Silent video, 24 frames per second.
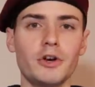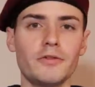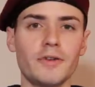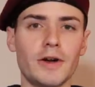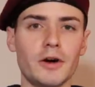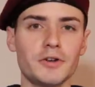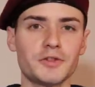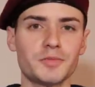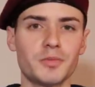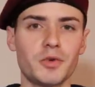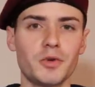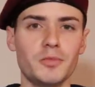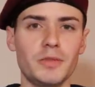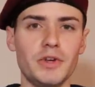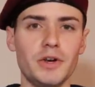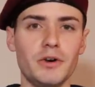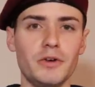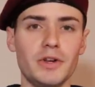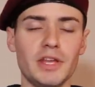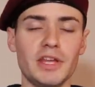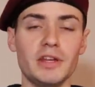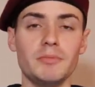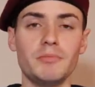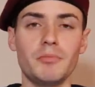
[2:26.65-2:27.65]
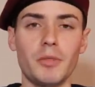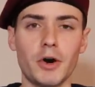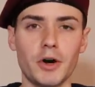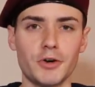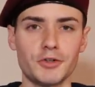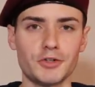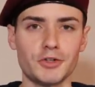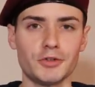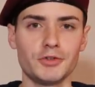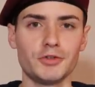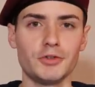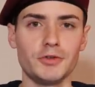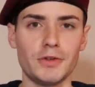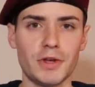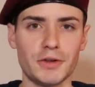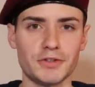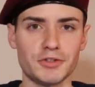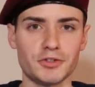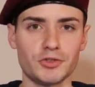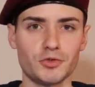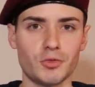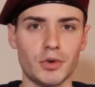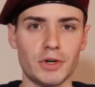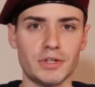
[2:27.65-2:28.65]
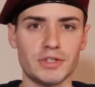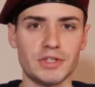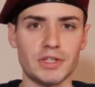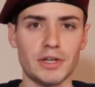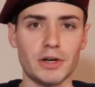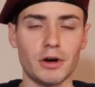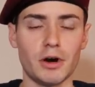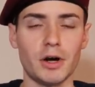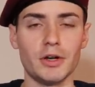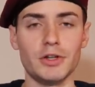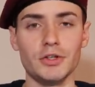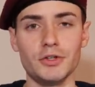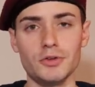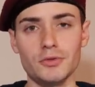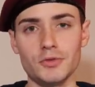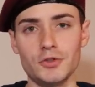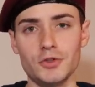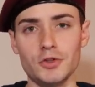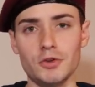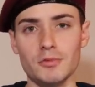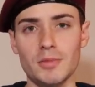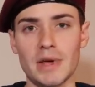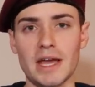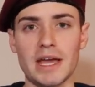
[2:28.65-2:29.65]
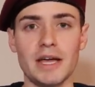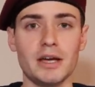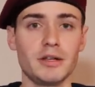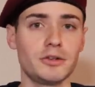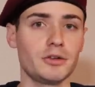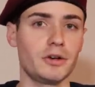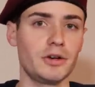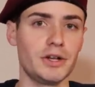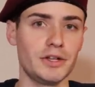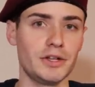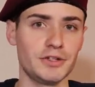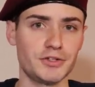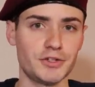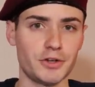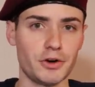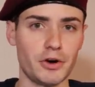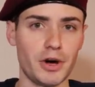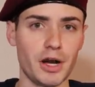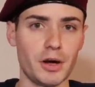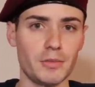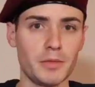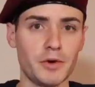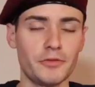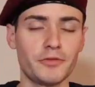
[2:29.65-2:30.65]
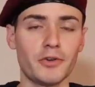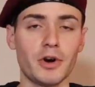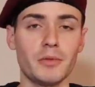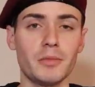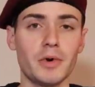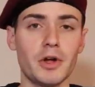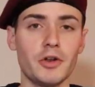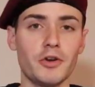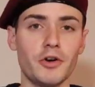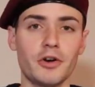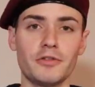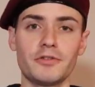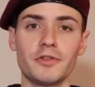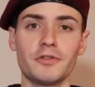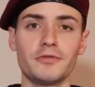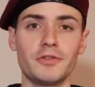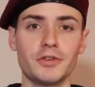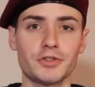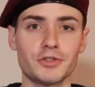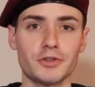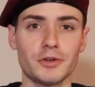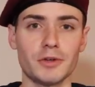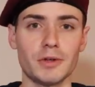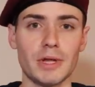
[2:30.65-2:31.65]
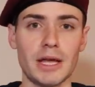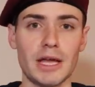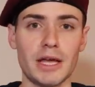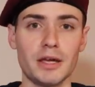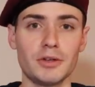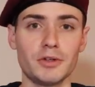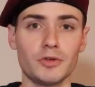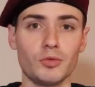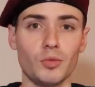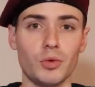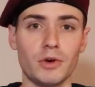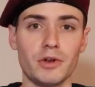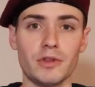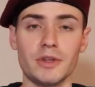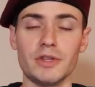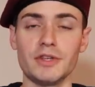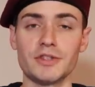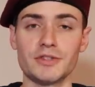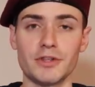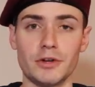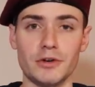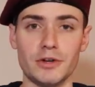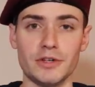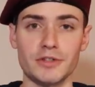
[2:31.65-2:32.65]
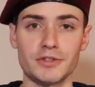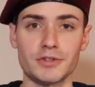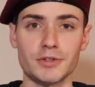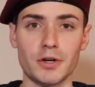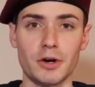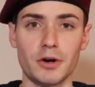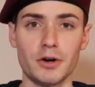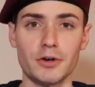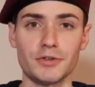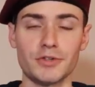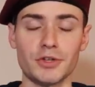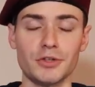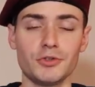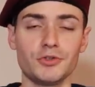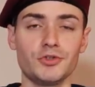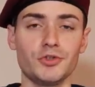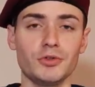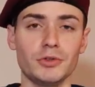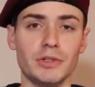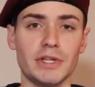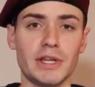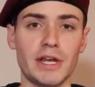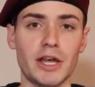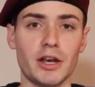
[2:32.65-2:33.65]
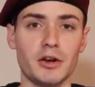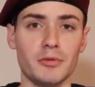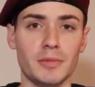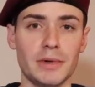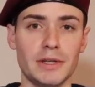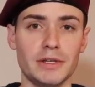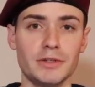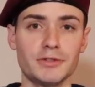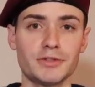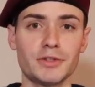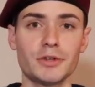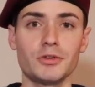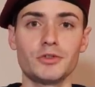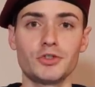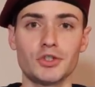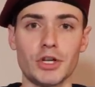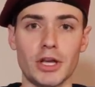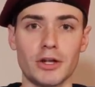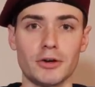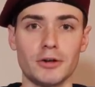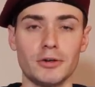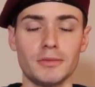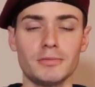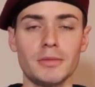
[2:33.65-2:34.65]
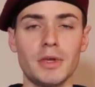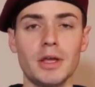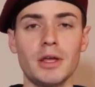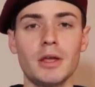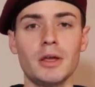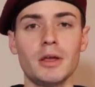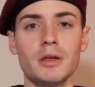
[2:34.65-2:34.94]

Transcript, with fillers: Nerf House premiered in March 2020 on YouTube and on Instagram from Nerf Official and one of the series stars, Julian Edelman's channel.